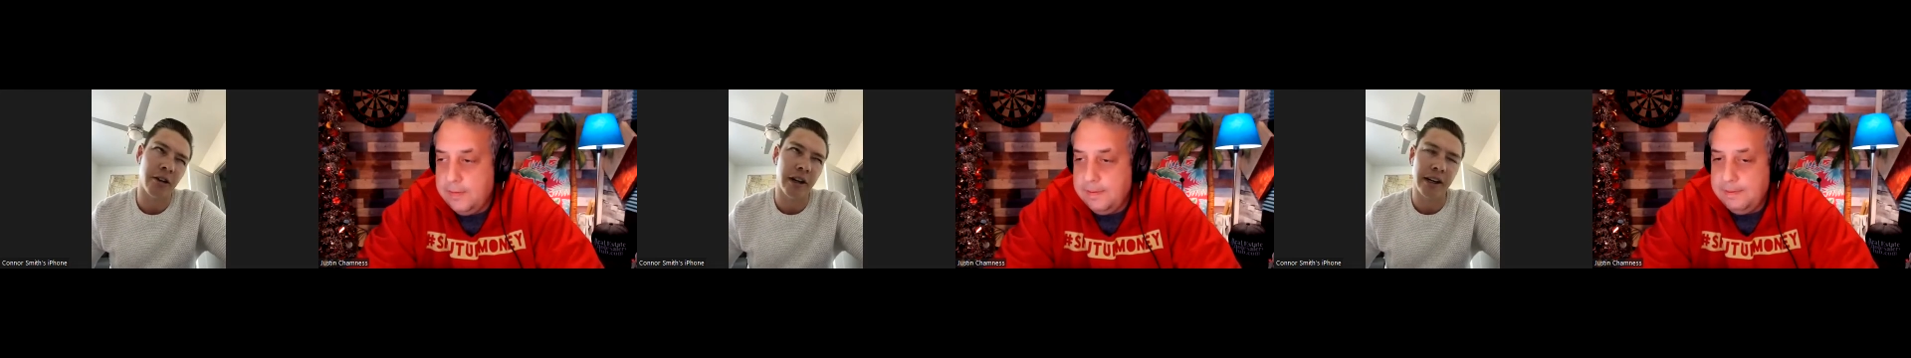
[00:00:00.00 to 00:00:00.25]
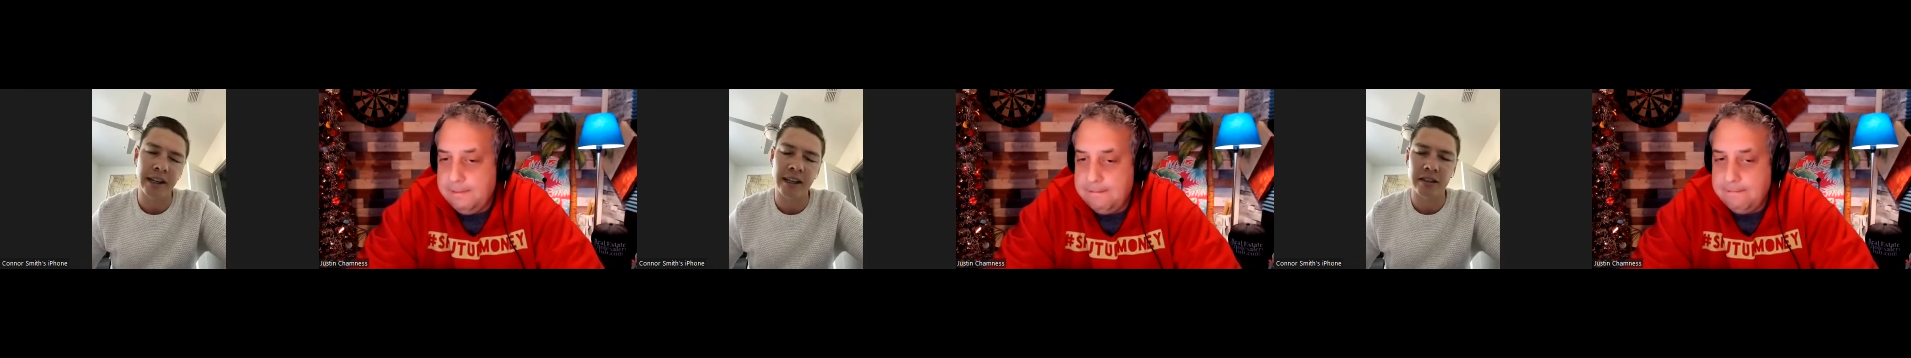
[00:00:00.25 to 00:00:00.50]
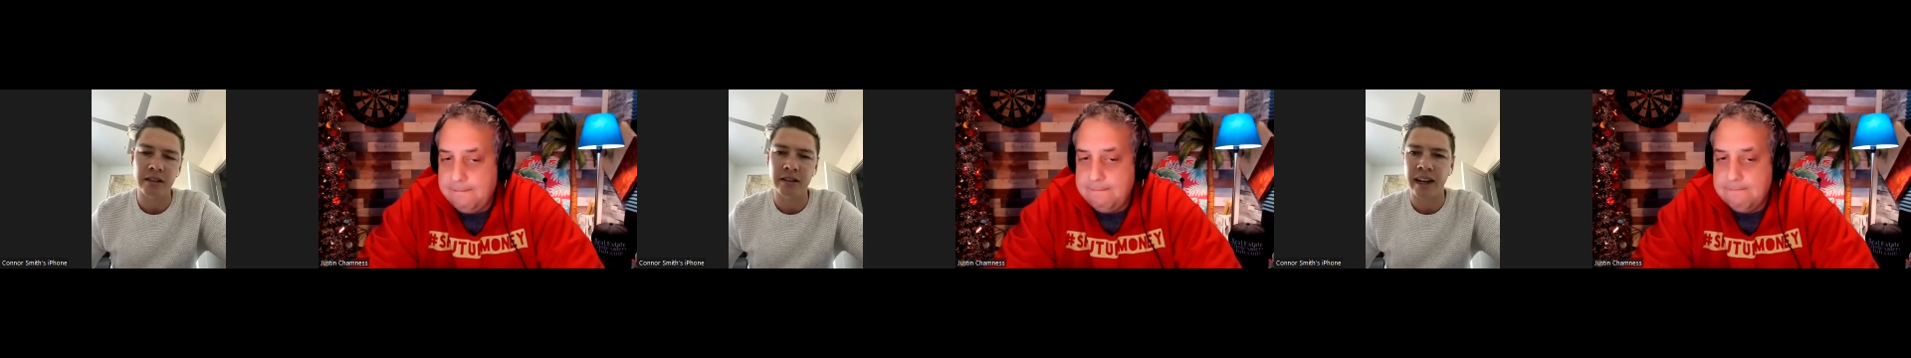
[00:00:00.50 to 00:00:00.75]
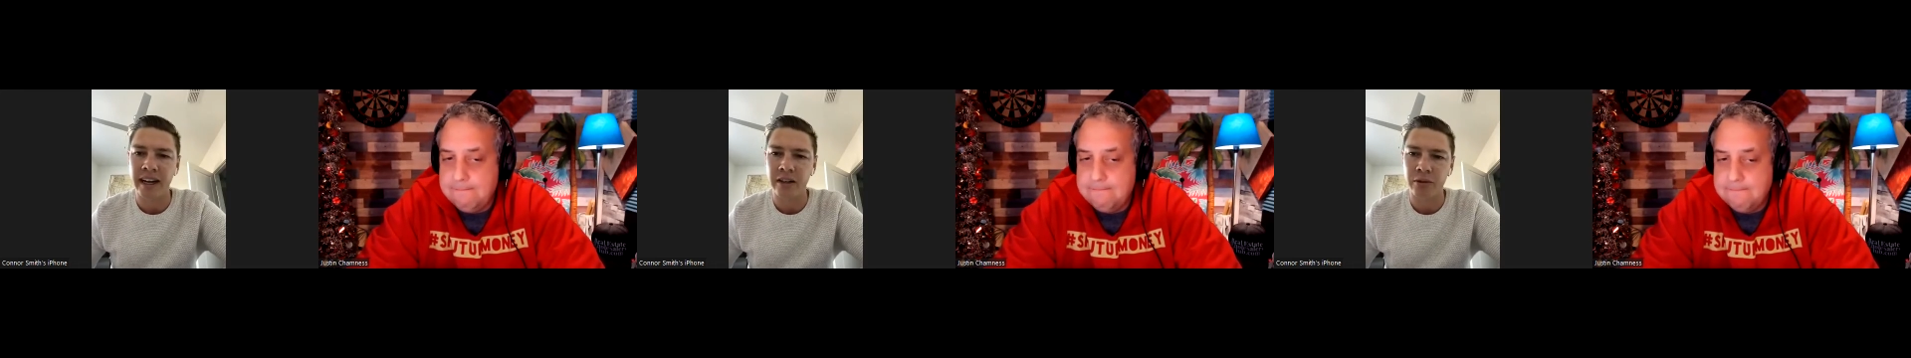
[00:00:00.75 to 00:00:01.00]
Speaker 1: credit. He gets a
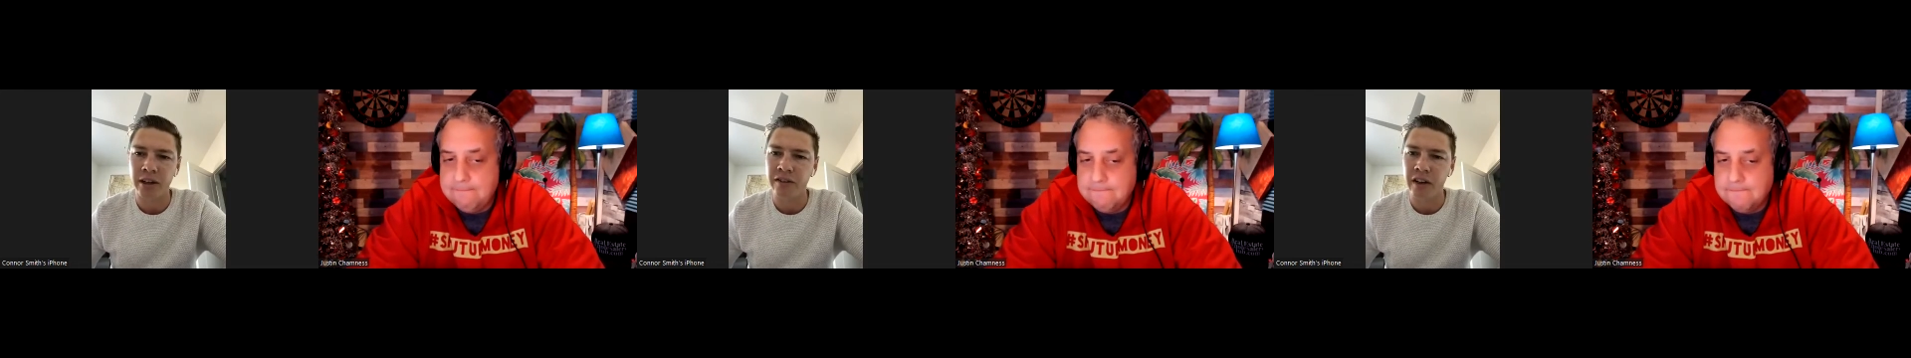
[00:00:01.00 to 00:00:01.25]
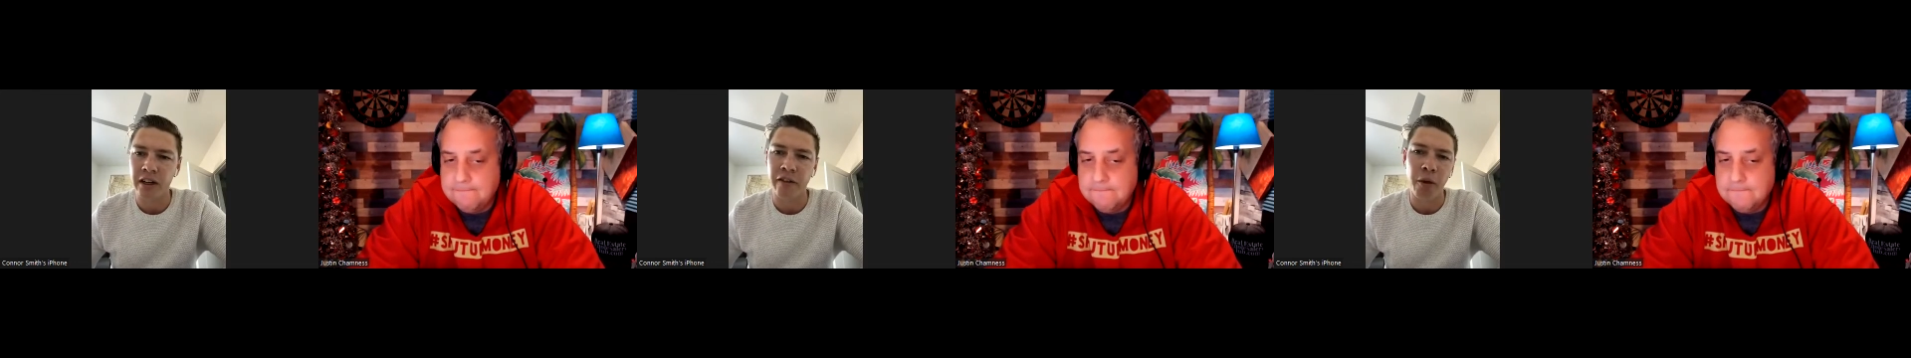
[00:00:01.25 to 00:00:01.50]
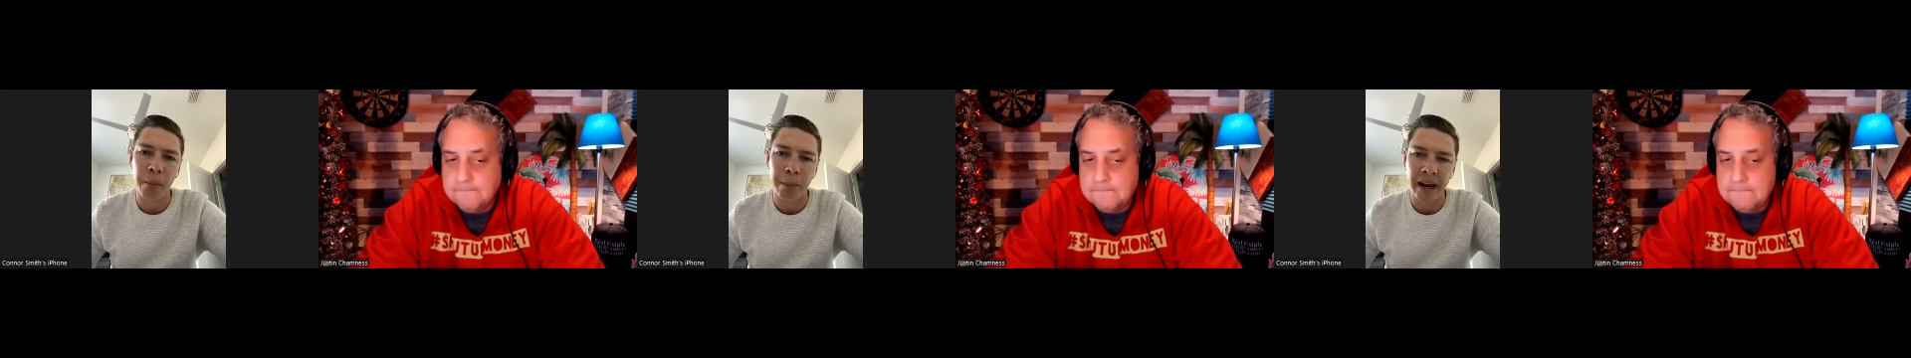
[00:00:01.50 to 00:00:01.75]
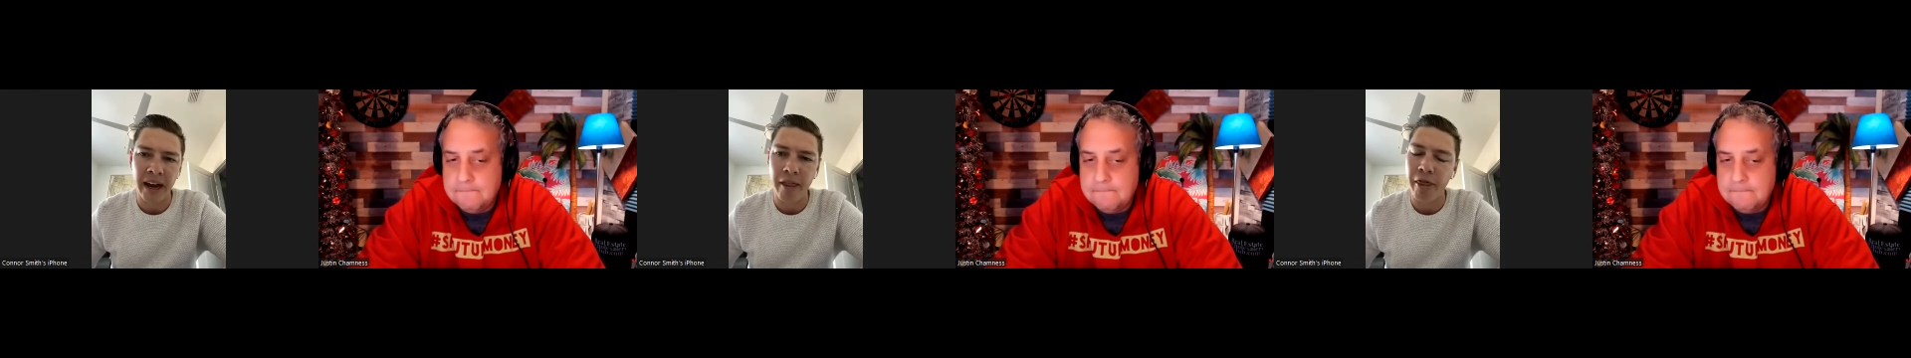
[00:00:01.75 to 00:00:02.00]
tax refund of
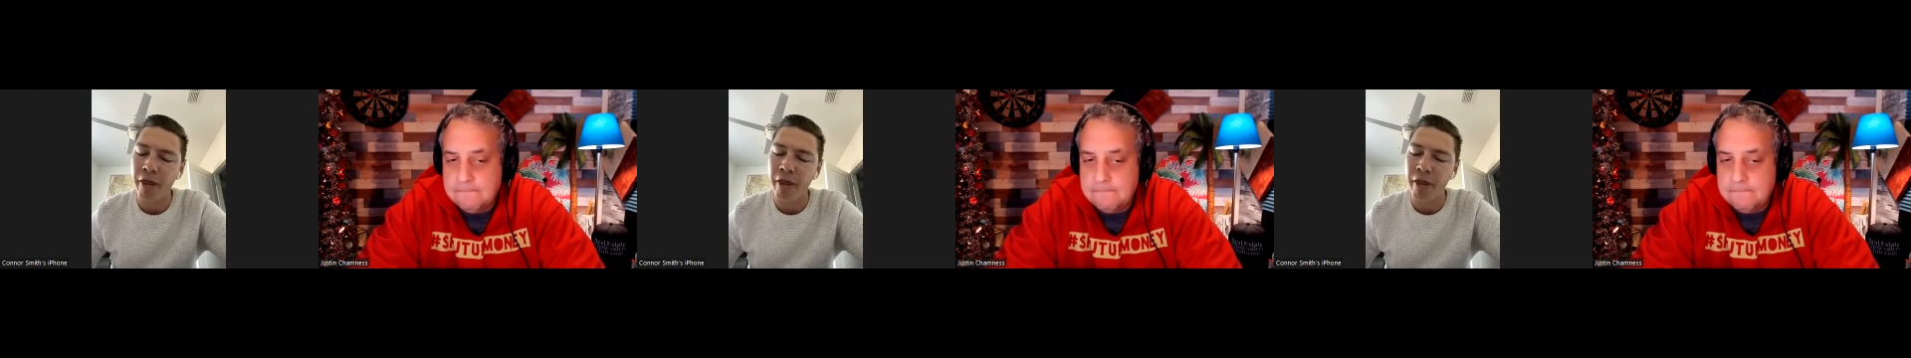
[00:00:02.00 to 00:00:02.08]
about